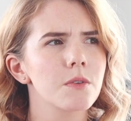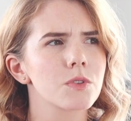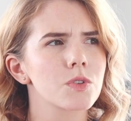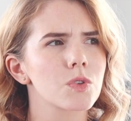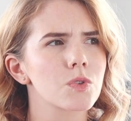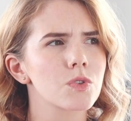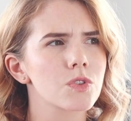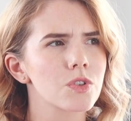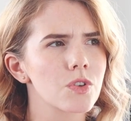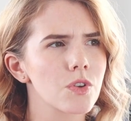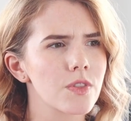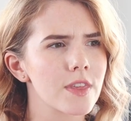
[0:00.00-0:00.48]

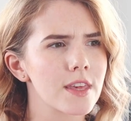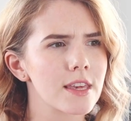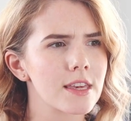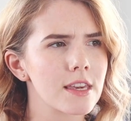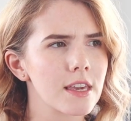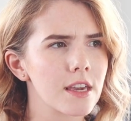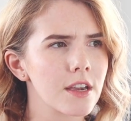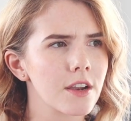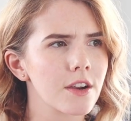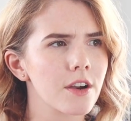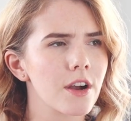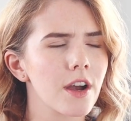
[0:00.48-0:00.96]
It's also the
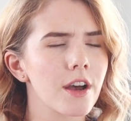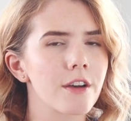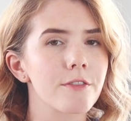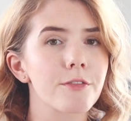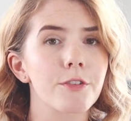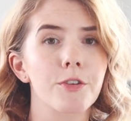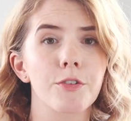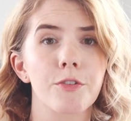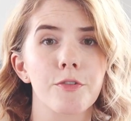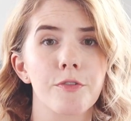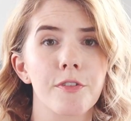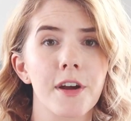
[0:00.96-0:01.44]
year
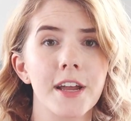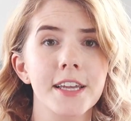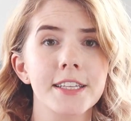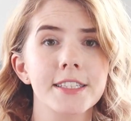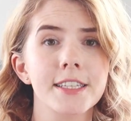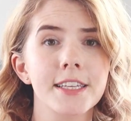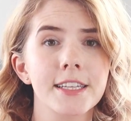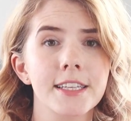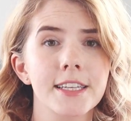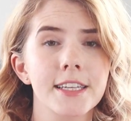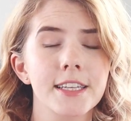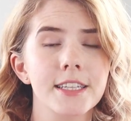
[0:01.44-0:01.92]
of
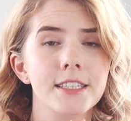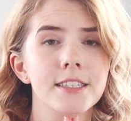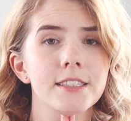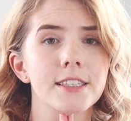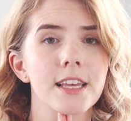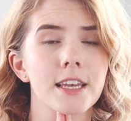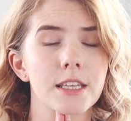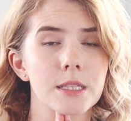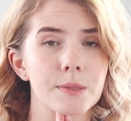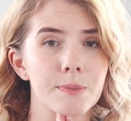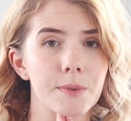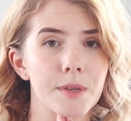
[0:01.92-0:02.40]

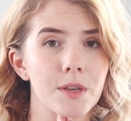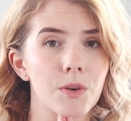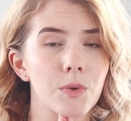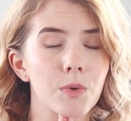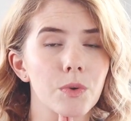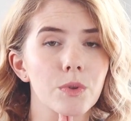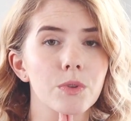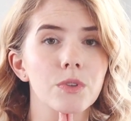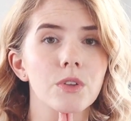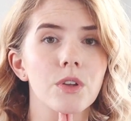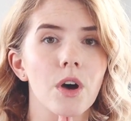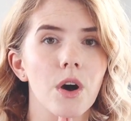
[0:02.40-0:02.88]
craziness, as we
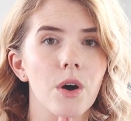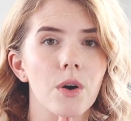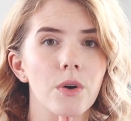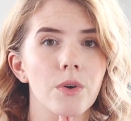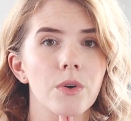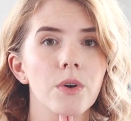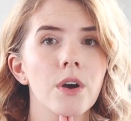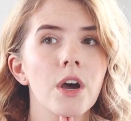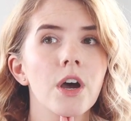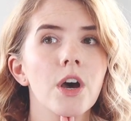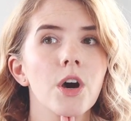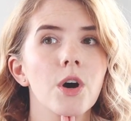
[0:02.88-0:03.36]
all
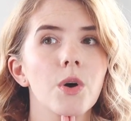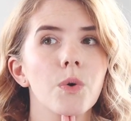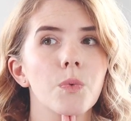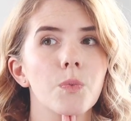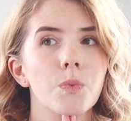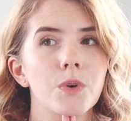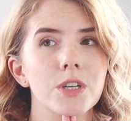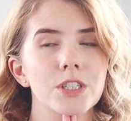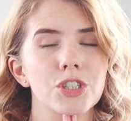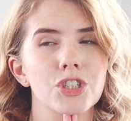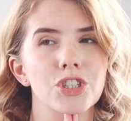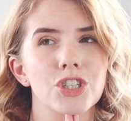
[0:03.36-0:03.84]
know,
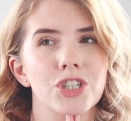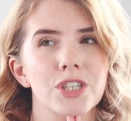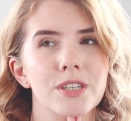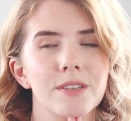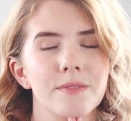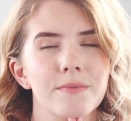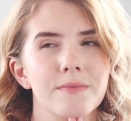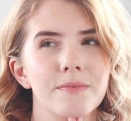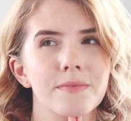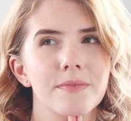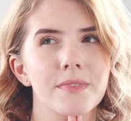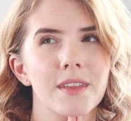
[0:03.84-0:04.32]

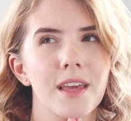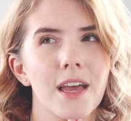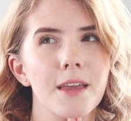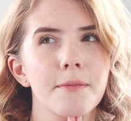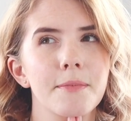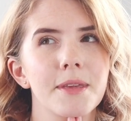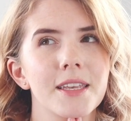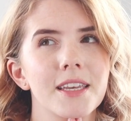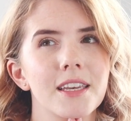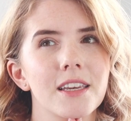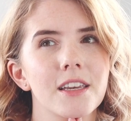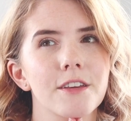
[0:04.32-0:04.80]
which,
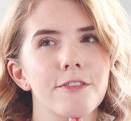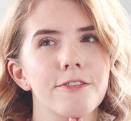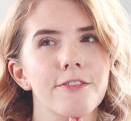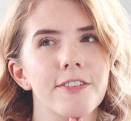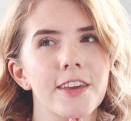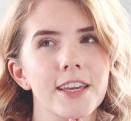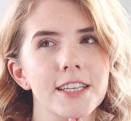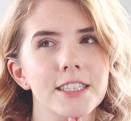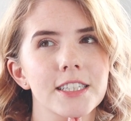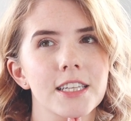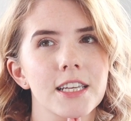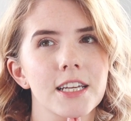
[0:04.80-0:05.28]
I mean, it
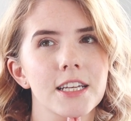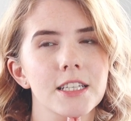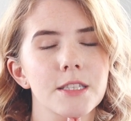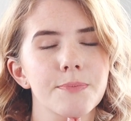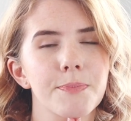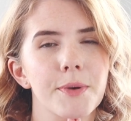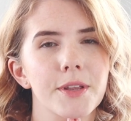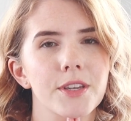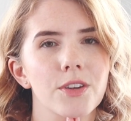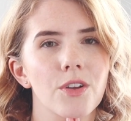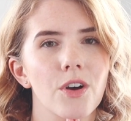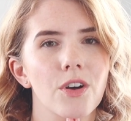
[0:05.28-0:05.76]
affected
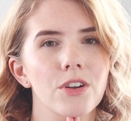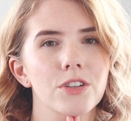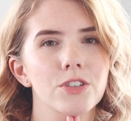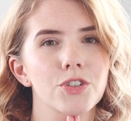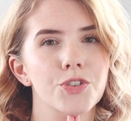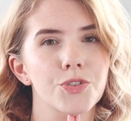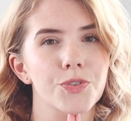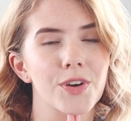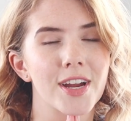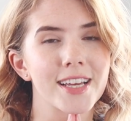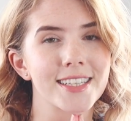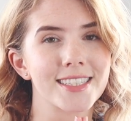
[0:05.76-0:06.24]
us, but
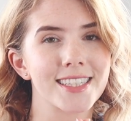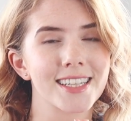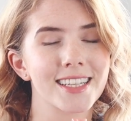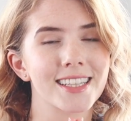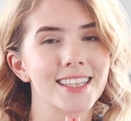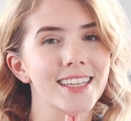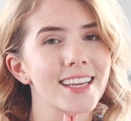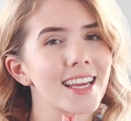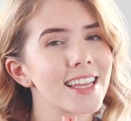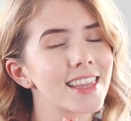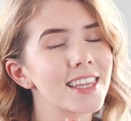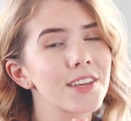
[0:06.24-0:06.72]
not
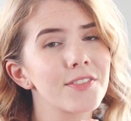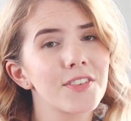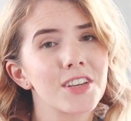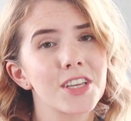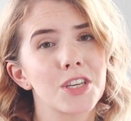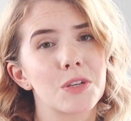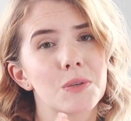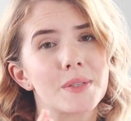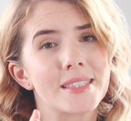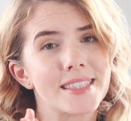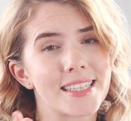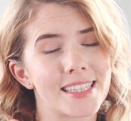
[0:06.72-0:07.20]
drastically. I live
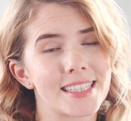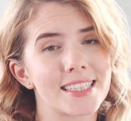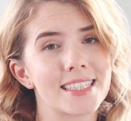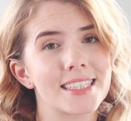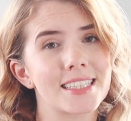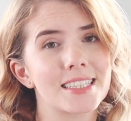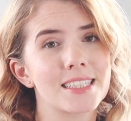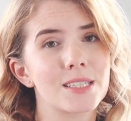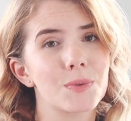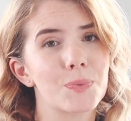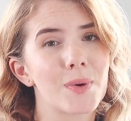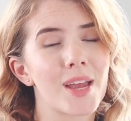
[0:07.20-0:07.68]
in New
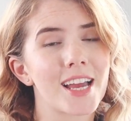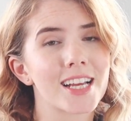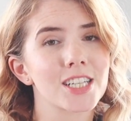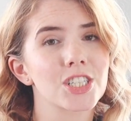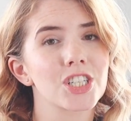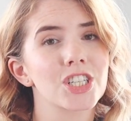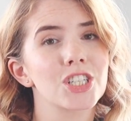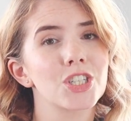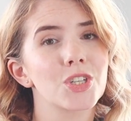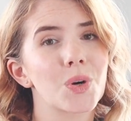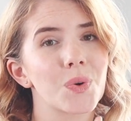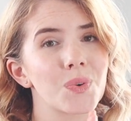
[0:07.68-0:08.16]
Zealand. We
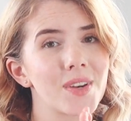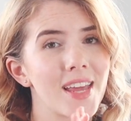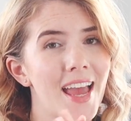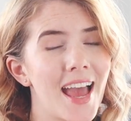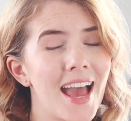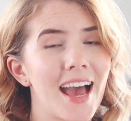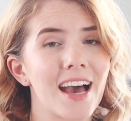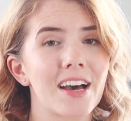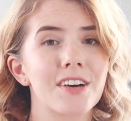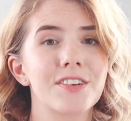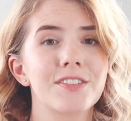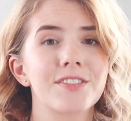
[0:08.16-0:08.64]
actually don't
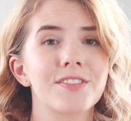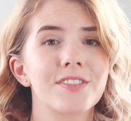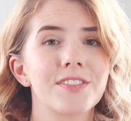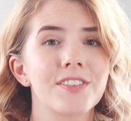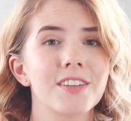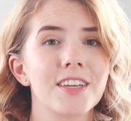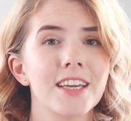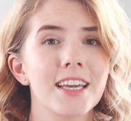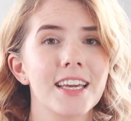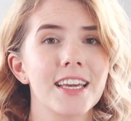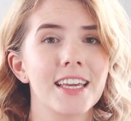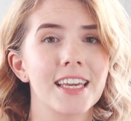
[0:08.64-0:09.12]

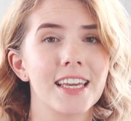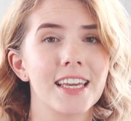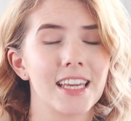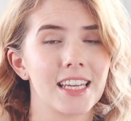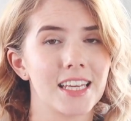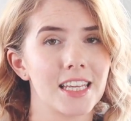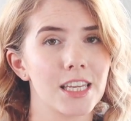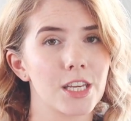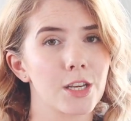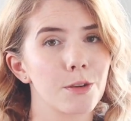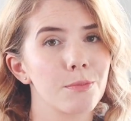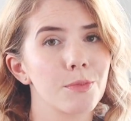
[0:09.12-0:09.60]
have
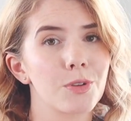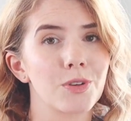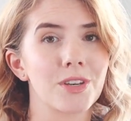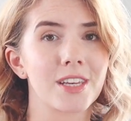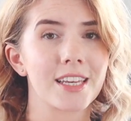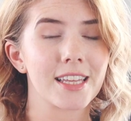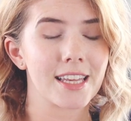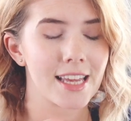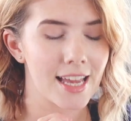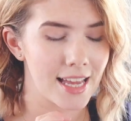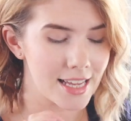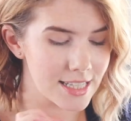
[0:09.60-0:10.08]
any
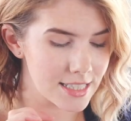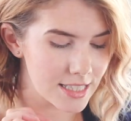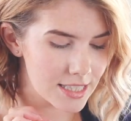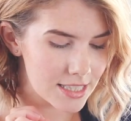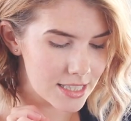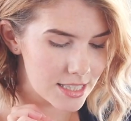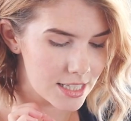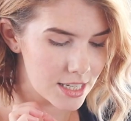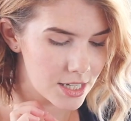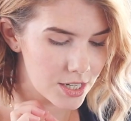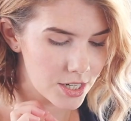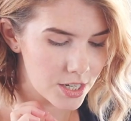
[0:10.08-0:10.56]
community
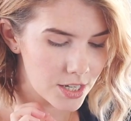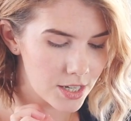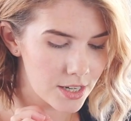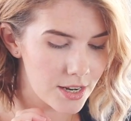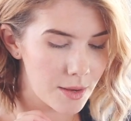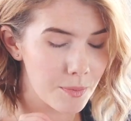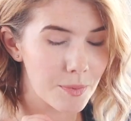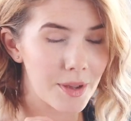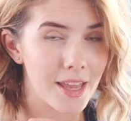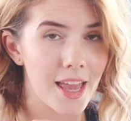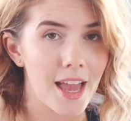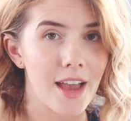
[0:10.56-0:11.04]
cases
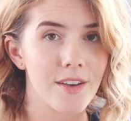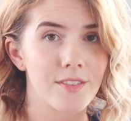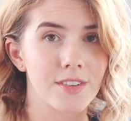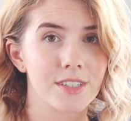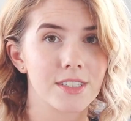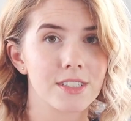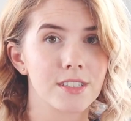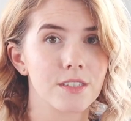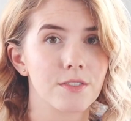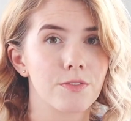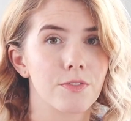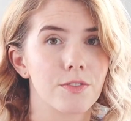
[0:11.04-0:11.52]
here, and we
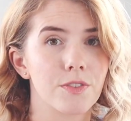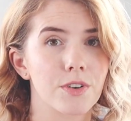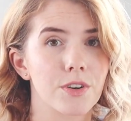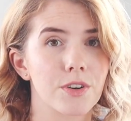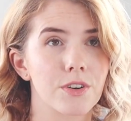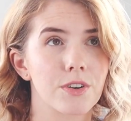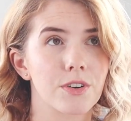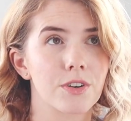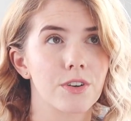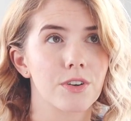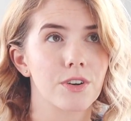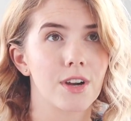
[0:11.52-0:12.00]
haven't
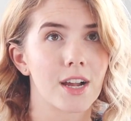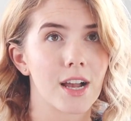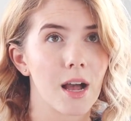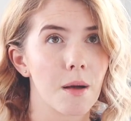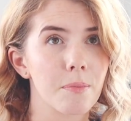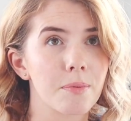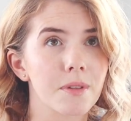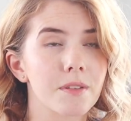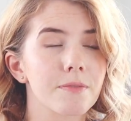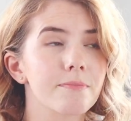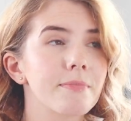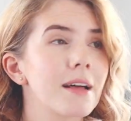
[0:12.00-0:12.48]
for a
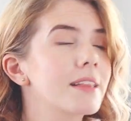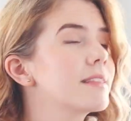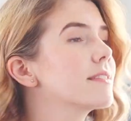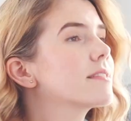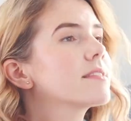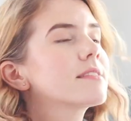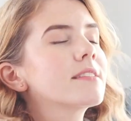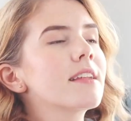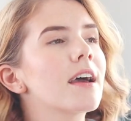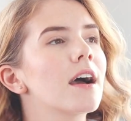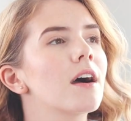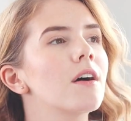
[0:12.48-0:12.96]
couple of
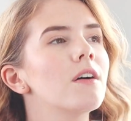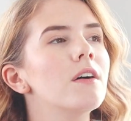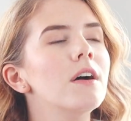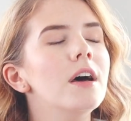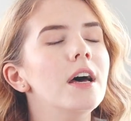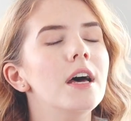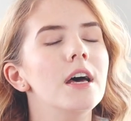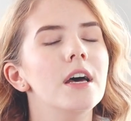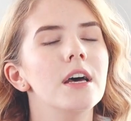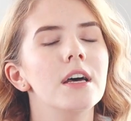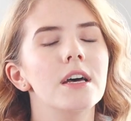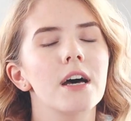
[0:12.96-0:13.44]
months now,
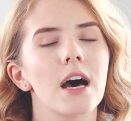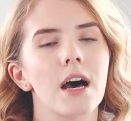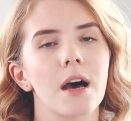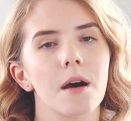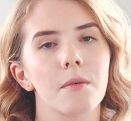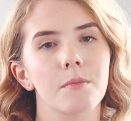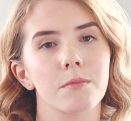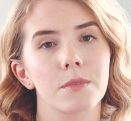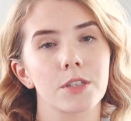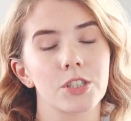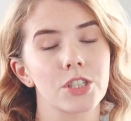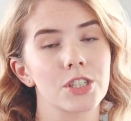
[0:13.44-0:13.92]

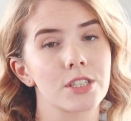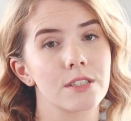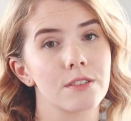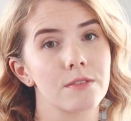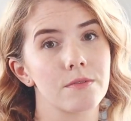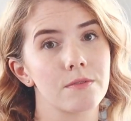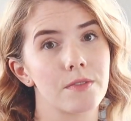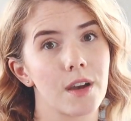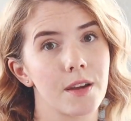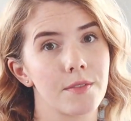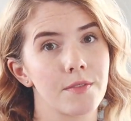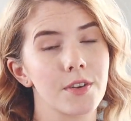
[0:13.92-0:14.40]
um, which
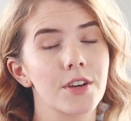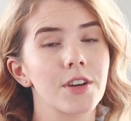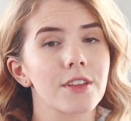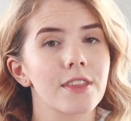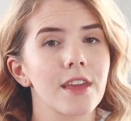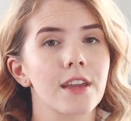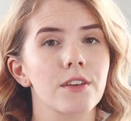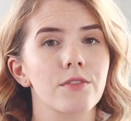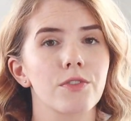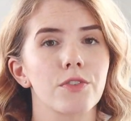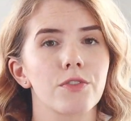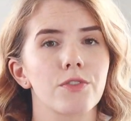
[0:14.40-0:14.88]
is I'm
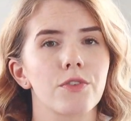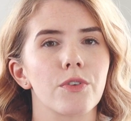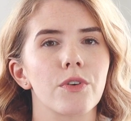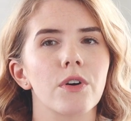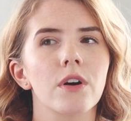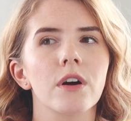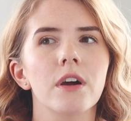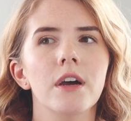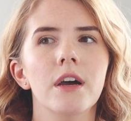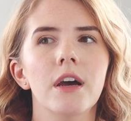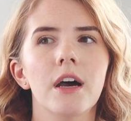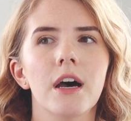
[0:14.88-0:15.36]
very thankful
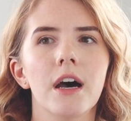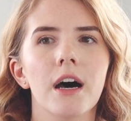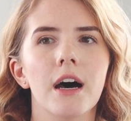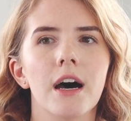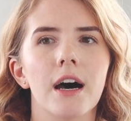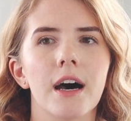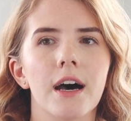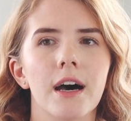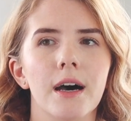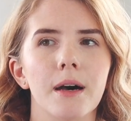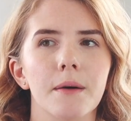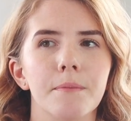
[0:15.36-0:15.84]
for.
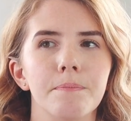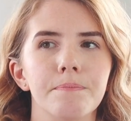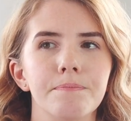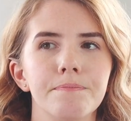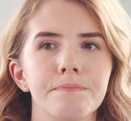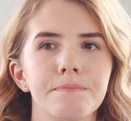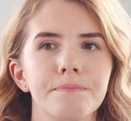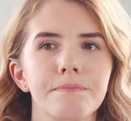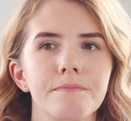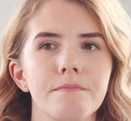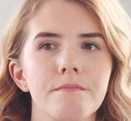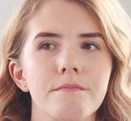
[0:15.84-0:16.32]

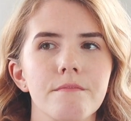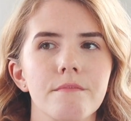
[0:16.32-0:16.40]
Um,